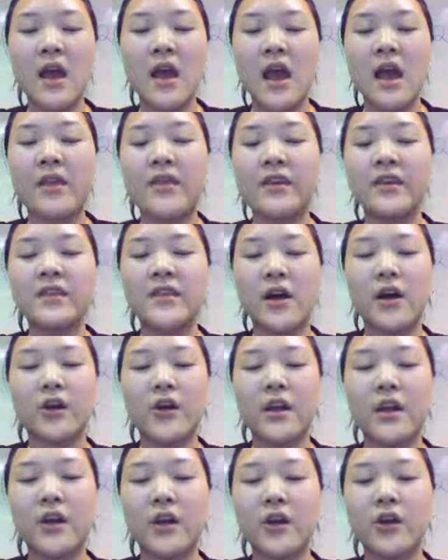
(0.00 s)
And then down
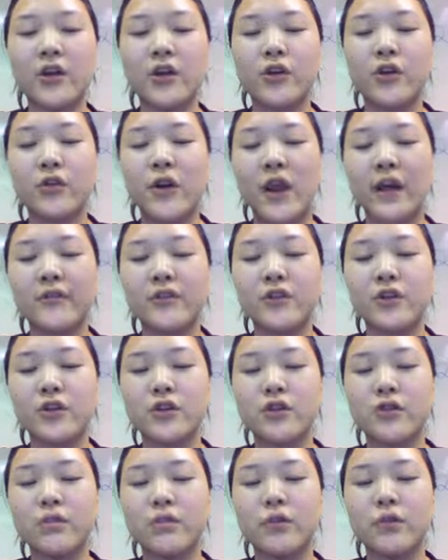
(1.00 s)
here, you'd have
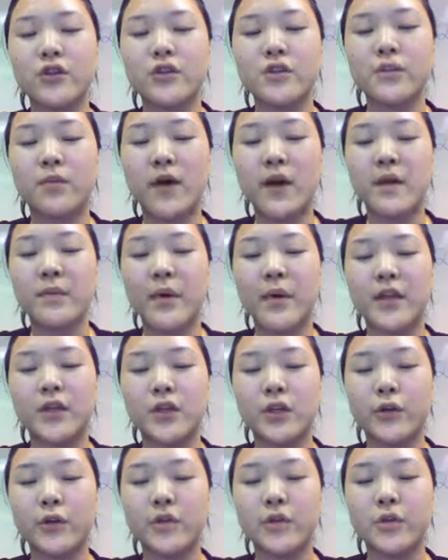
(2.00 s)
to multiply it by
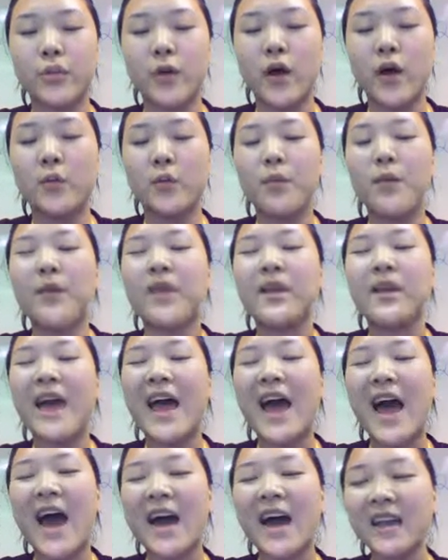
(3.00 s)
2 as well, but then
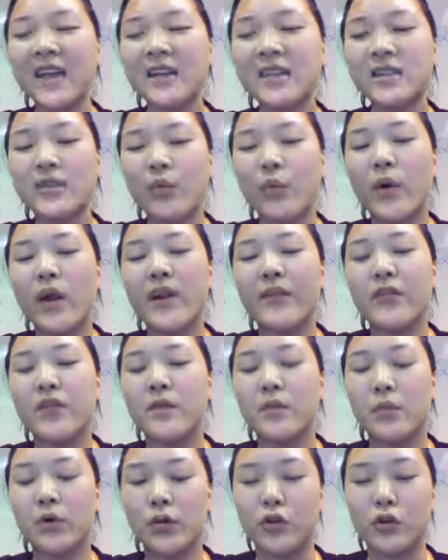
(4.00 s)
add it to whatever the
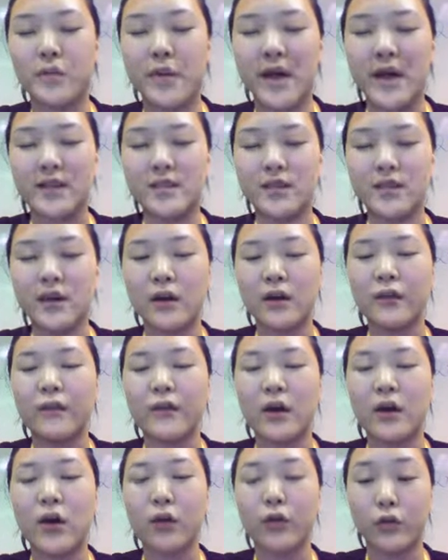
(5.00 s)
molar mass of
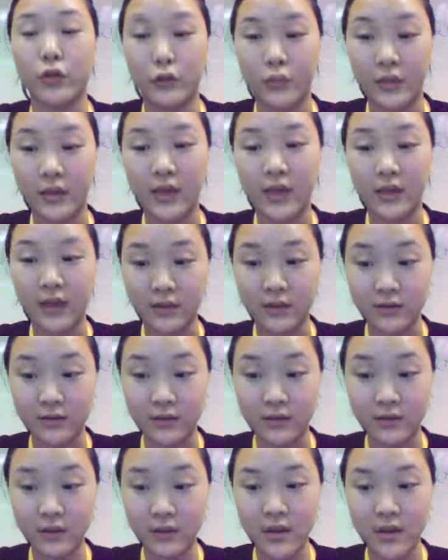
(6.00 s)
O3
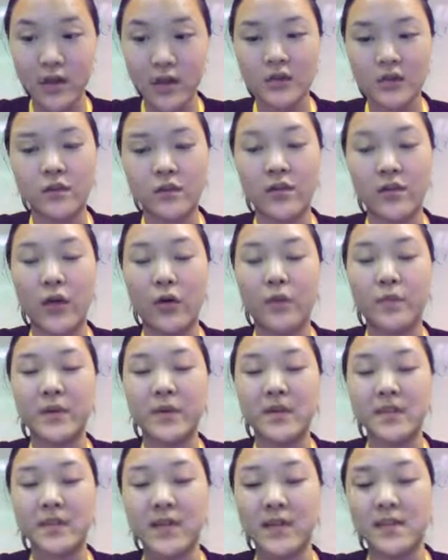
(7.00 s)
is. So that would be
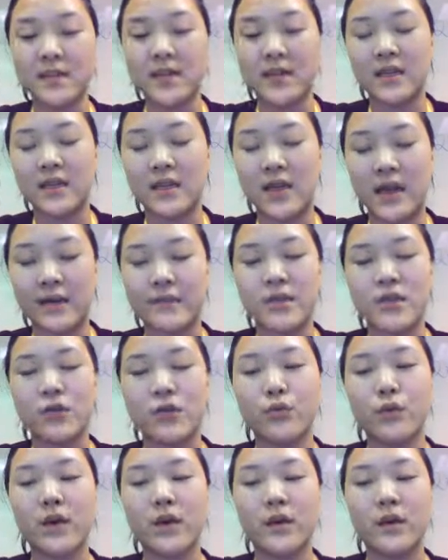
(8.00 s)
16 times
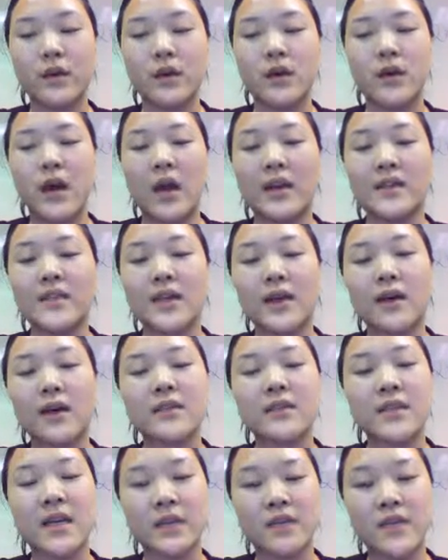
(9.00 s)
3. As I got
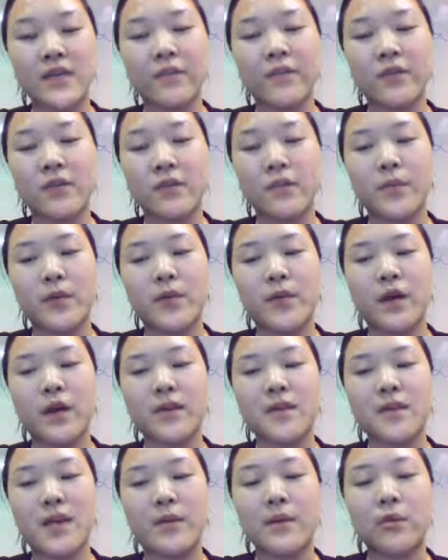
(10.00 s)
16 from the
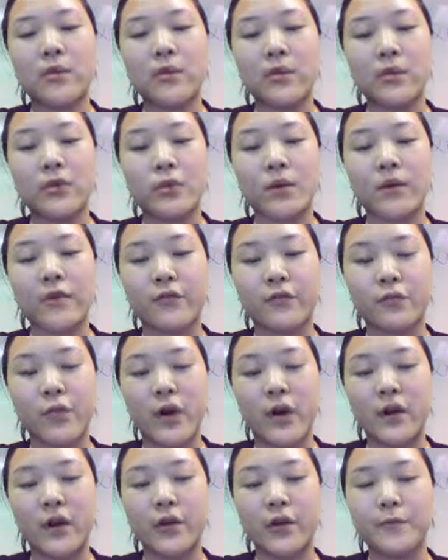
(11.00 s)
periodic table and 3 from
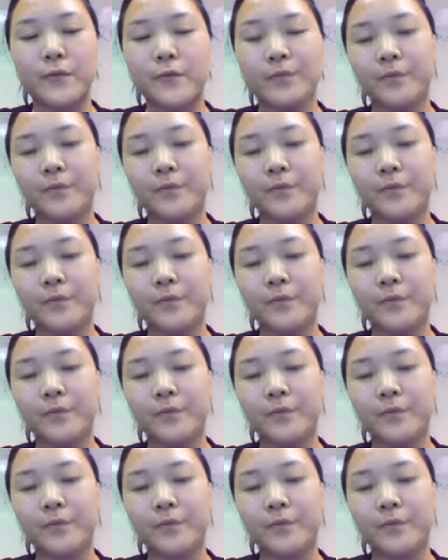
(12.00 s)
right here.